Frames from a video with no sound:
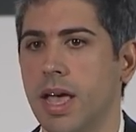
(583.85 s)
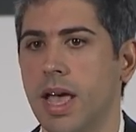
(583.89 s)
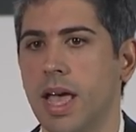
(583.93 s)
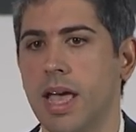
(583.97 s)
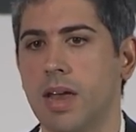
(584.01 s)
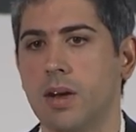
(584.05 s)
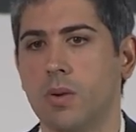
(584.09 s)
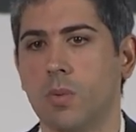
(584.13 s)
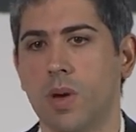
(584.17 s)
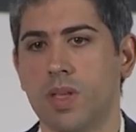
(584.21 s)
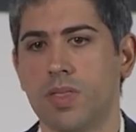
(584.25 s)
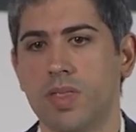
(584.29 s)

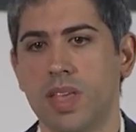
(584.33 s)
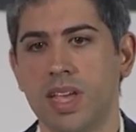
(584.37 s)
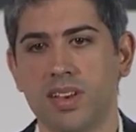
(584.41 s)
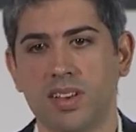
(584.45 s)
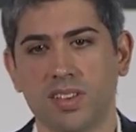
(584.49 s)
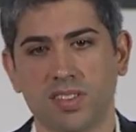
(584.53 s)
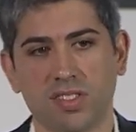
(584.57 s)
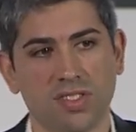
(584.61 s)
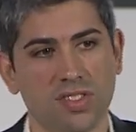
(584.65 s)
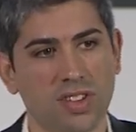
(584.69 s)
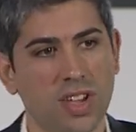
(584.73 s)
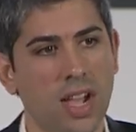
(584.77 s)
And when they
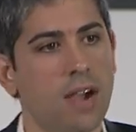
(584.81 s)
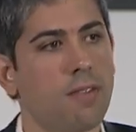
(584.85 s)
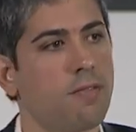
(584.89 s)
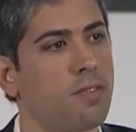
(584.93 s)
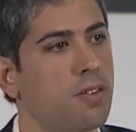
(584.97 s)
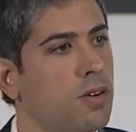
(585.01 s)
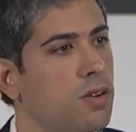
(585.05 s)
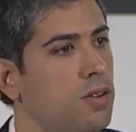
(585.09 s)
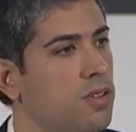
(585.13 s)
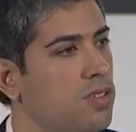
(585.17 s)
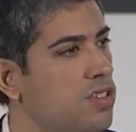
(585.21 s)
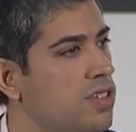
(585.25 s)

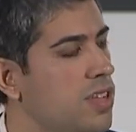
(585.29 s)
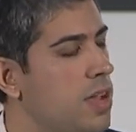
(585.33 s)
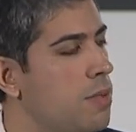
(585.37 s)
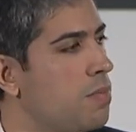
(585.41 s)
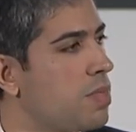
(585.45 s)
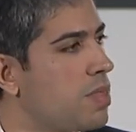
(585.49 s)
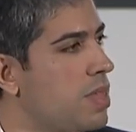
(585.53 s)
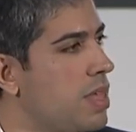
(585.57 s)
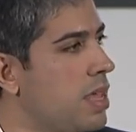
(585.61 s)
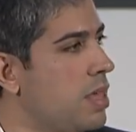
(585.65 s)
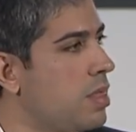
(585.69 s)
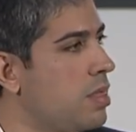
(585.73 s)
discover
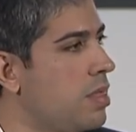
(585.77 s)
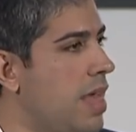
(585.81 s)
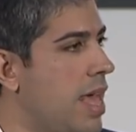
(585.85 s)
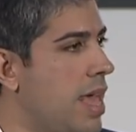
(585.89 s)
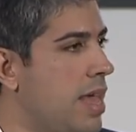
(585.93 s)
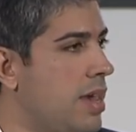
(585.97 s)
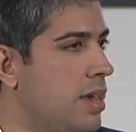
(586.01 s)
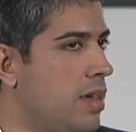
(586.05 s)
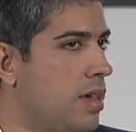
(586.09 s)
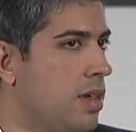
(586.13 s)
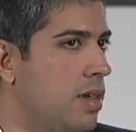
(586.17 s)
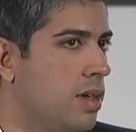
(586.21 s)
something
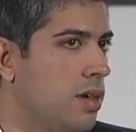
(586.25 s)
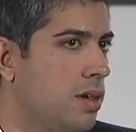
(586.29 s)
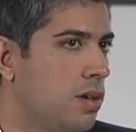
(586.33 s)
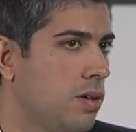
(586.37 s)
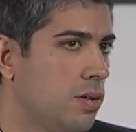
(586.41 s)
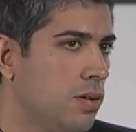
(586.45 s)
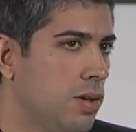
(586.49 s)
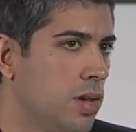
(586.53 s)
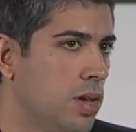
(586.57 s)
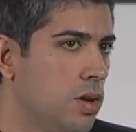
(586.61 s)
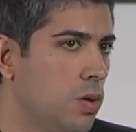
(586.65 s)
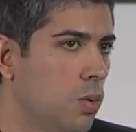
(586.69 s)
that,
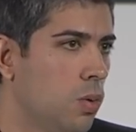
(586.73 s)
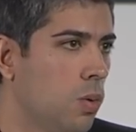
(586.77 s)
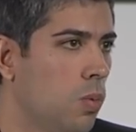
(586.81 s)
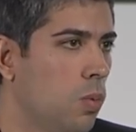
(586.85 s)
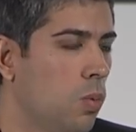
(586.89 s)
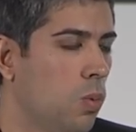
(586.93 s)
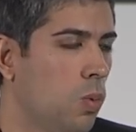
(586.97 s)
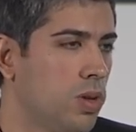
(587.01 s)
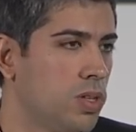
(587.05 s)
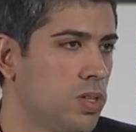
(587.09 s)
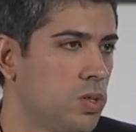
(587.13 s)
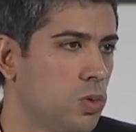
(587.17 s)
you know,
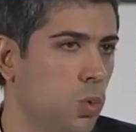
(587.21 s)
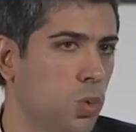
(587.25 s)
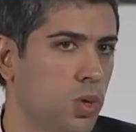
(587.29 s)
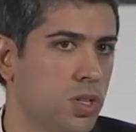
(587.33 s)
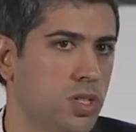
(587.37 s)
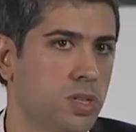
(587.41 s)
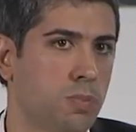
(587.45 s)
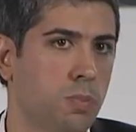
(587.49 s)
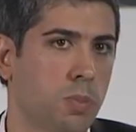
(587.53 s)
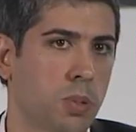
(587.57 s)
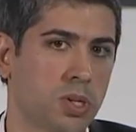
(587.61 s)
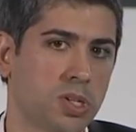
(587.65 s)

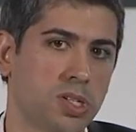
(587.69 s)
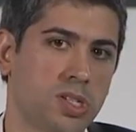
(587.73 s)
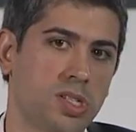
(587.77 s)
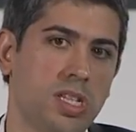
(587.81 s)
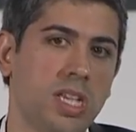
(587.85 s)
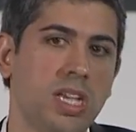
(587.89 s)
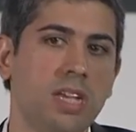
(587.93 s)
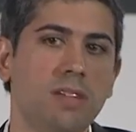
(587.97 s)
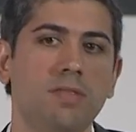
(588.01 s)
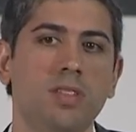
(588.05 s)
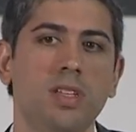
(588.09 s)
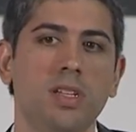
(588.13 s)
was
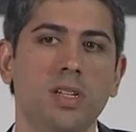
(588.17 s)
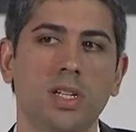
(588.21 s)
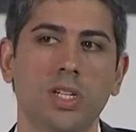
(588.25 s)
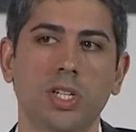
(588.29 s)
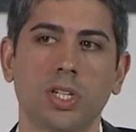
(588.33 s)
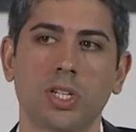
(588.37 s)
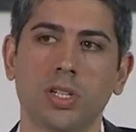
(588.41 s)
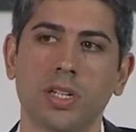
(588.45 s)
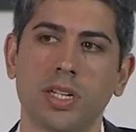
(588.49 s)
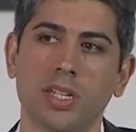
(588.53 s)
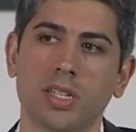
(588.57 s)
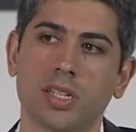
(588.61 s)
perceived
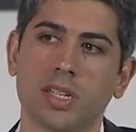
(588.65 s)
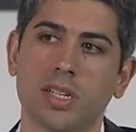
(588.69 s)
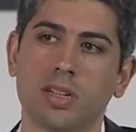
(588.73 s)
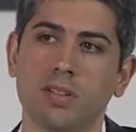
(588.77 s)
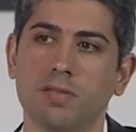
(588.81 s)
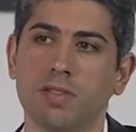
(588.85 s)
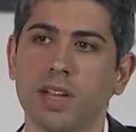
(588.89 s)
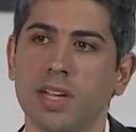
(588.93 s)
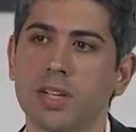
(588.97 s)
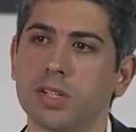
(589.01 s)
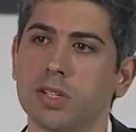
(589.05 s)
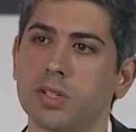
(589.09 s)
initially as
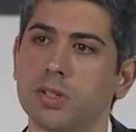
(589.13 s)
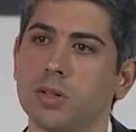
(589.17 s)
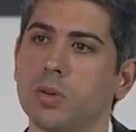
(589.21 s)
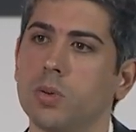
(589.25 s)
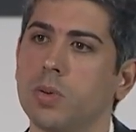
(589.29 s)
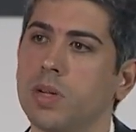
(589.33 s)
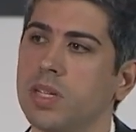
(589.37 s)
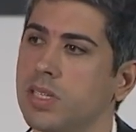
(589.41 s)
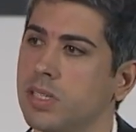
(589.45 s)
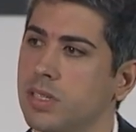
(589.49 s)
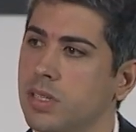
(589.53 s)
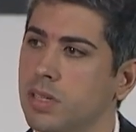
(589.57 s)
conventional
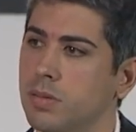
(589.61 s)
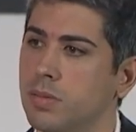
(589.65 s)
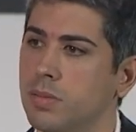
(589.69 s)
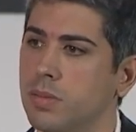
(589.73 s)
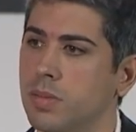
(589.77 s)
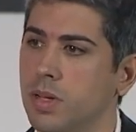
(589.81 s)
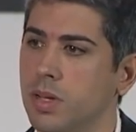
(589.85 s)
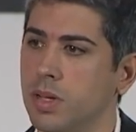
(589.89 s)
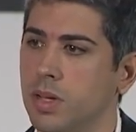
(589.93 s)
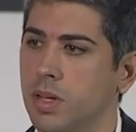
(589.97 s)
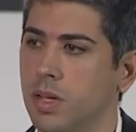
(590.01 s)
wisdom